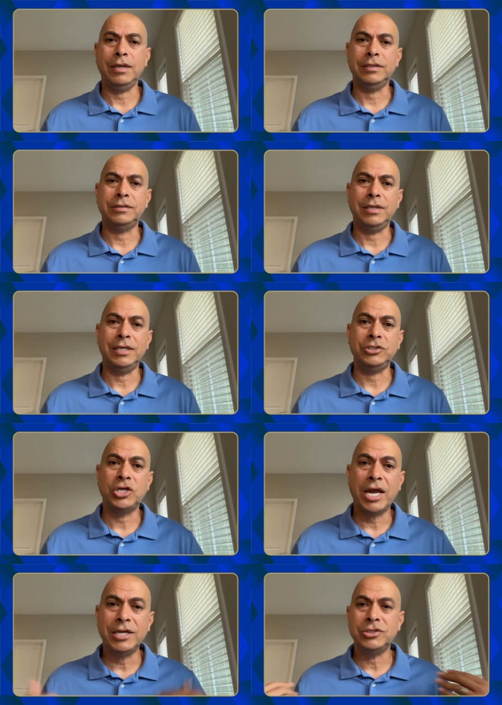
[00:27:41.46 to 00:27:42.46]
it
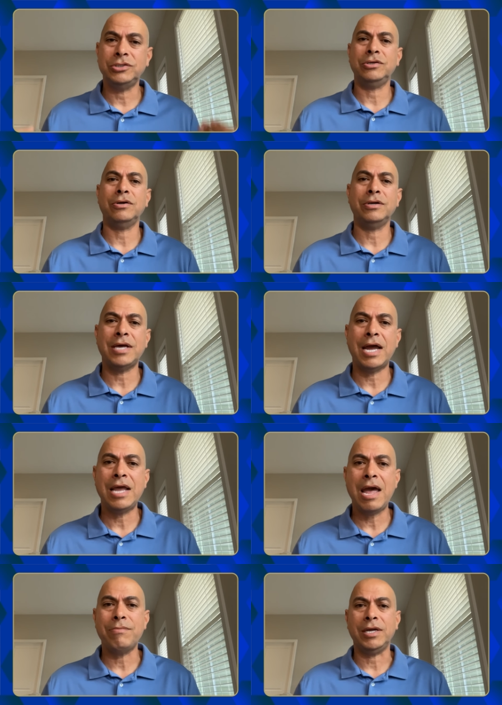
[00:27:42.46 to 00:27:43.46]
changes your
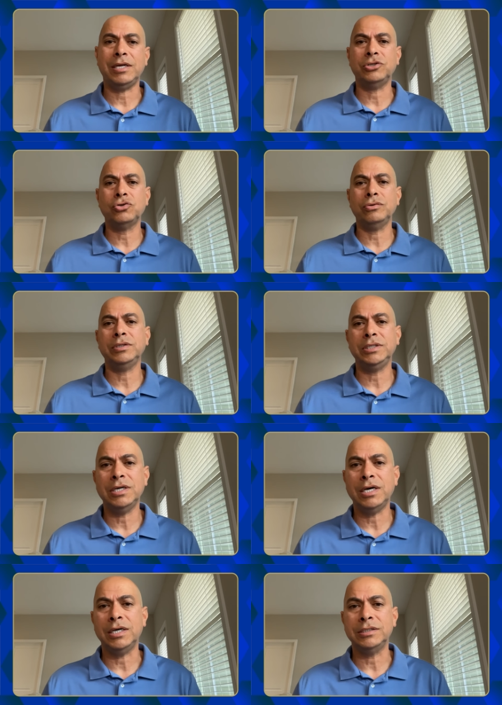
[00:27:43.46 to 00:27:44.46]
dynamic. It truly
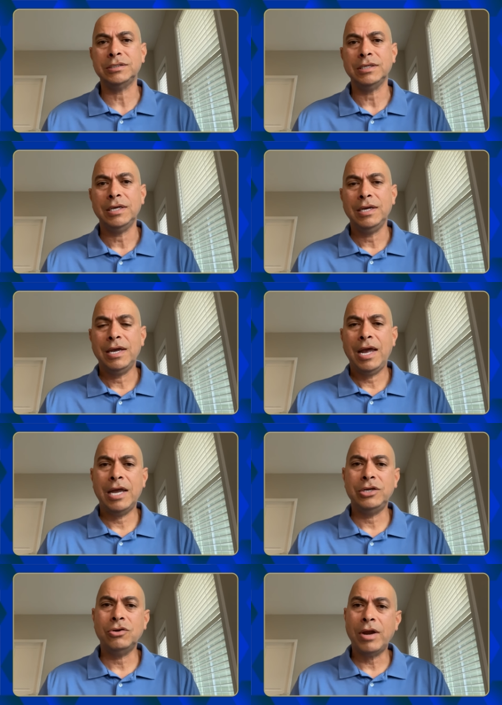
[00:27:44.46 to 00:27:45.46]
does.
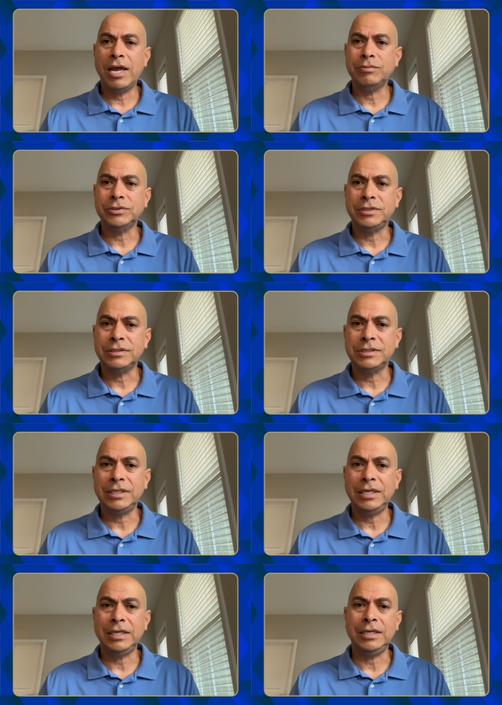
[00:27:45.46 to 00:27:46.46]
And you're able to
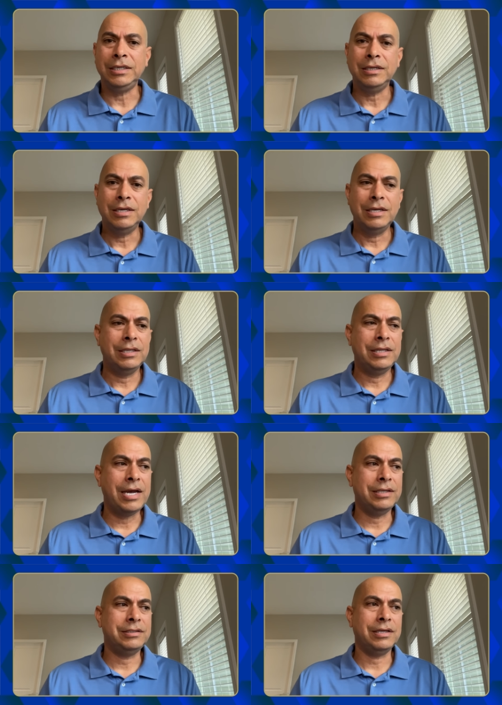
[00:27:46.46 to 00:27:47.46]
see
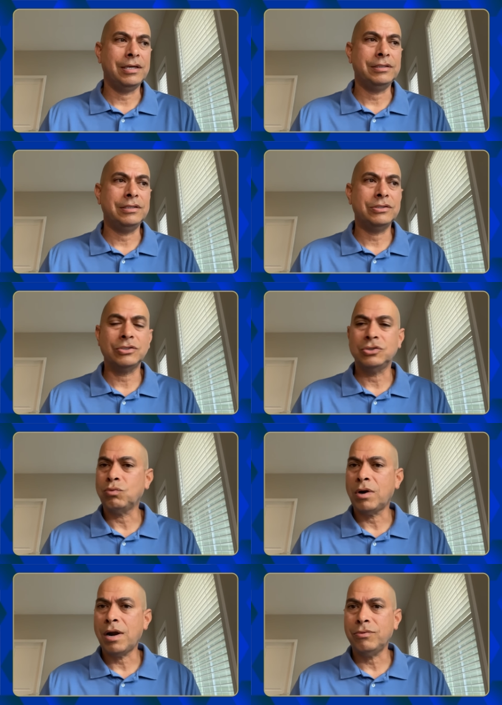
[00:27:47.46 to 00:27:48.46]
that this
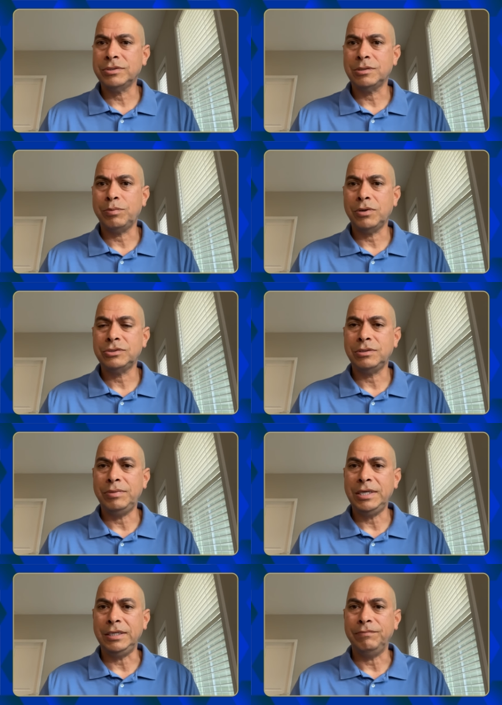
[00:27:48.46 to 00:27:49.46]
is where I was supposed to
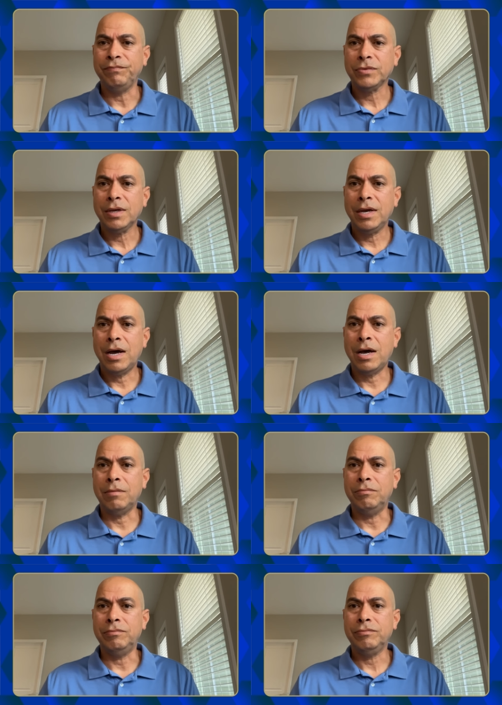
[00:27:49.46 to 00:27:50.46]
be.
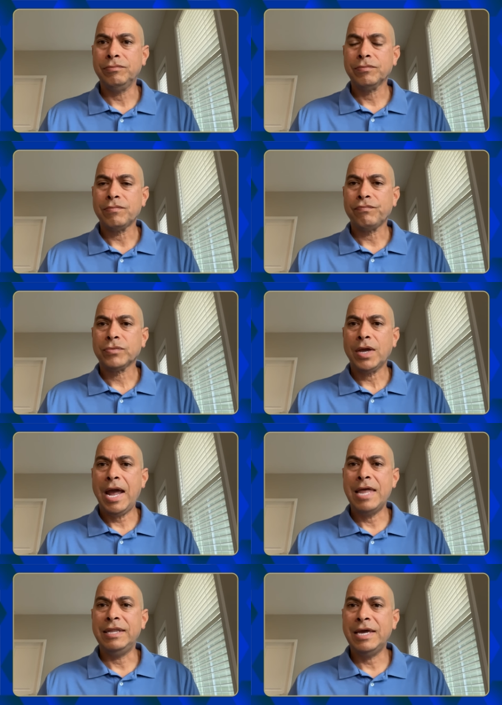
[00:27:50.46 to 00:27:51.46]
And
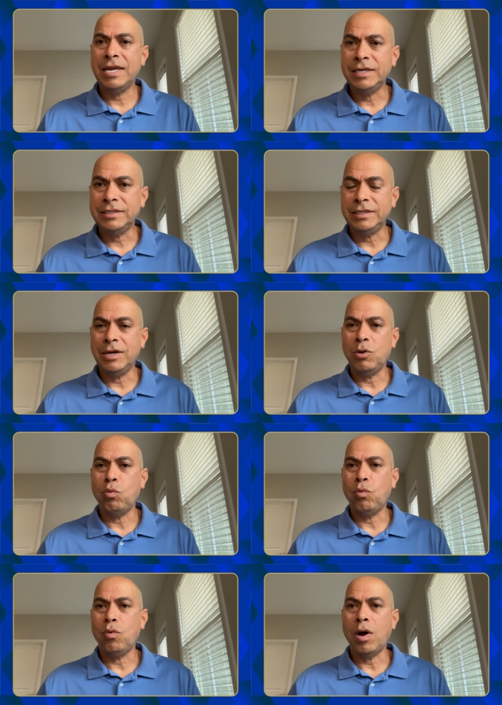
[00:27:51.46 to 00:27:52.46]
then
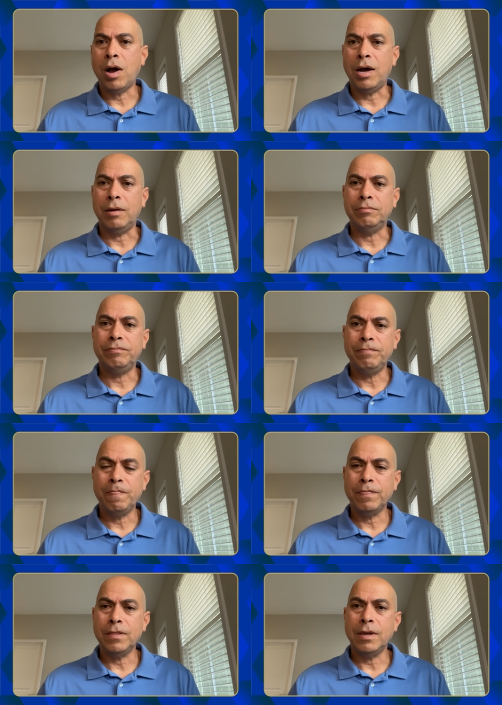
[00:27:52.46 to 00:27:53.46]

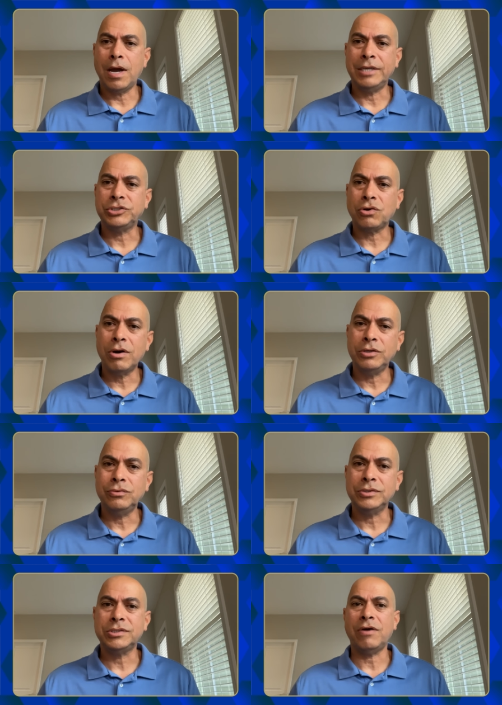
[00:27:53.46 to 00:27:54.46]
I started
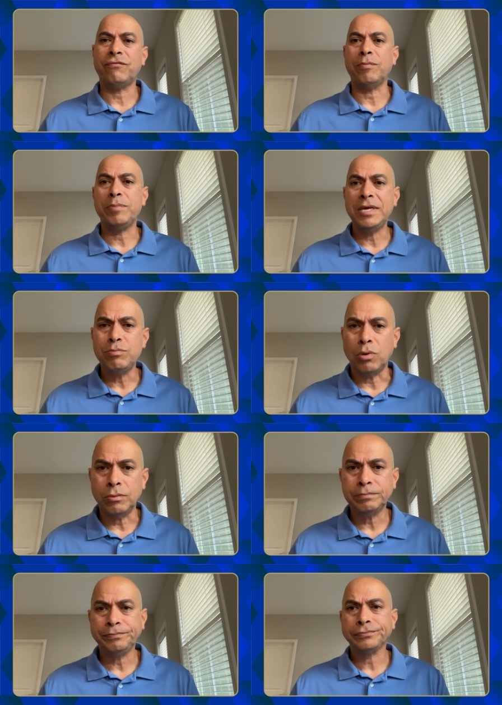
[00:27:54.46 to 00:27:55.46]
doing stuff for people,